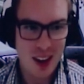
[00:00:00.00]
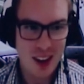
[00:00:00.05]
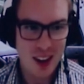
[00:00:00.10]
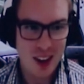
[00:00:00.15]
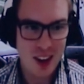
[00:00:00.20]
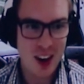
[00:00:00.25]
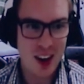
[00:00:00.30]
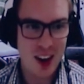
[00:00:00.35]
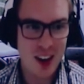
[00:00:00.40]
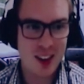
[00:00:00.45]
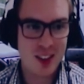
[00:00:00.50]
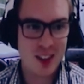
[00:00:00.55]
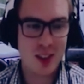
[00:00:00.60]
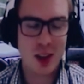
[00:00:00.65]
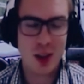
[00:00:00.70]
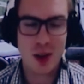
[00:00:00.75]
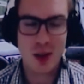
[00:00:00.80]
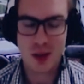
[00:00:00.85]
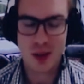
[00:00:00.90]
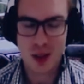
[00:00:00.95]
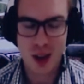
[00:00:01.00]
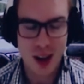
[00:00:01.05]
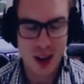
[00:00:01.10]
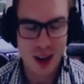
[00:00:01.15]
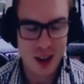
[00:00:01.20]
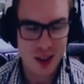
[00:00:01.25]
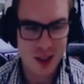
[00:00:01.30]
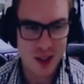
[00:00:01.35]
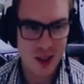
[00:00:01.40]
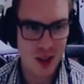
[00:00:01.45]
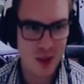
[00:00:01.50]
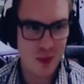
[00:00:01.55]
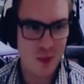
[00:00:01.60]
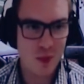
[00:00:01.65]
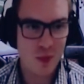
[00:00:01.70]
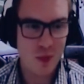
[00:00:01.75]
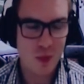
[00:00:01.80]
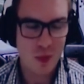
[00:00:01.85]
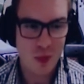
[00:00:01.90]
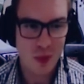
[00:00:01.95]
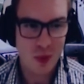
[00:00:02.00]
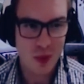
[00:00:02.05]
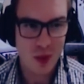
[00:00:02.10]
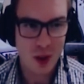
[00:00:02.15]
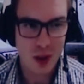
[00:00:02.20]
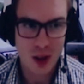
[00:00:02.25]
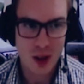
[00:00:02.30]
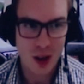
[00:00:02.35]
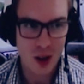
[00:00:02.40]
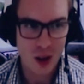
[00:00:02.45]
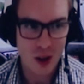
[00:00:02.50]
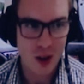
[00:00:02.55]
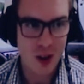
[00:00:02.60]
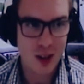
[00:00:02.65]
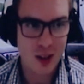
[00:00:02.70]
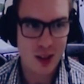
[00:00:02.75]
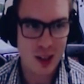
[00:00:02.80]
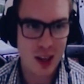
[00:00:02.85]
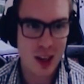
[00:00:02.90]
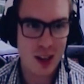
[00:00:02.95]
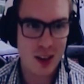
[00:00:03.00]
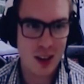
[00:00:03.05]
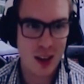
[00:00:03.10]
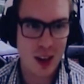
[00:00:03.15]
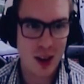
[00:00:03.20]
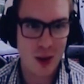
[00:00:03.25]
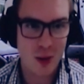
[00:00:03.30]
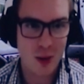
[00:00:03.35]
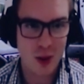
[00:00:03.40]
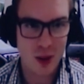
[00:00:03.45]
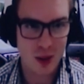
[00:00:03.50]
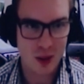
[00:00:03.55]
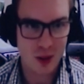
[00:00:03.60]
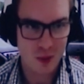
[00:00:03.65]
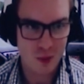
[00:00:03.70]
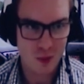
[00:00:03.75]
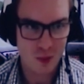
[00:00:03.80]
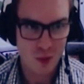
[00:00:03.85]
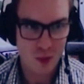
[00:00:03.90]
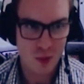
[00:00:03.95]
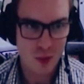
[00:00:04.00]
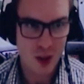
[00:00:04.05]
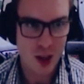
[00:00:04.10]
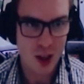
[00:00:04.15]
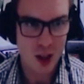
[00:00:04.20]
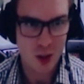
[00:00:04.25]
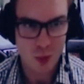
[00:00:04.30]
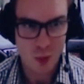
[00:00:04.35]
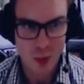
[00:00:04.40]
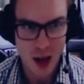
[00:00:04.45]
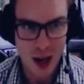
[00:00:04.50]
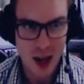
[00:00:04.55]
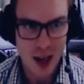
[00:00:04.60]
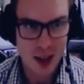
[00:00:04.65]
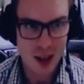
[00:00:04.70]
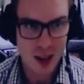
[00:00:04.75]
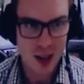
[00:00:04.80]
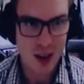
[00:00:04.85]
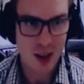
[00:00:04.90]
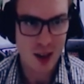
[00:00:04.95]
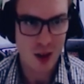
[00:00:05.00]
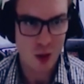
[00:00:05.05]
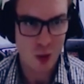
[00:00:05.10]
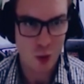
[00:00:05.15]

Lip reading: he was going into a lot of detail with his partner,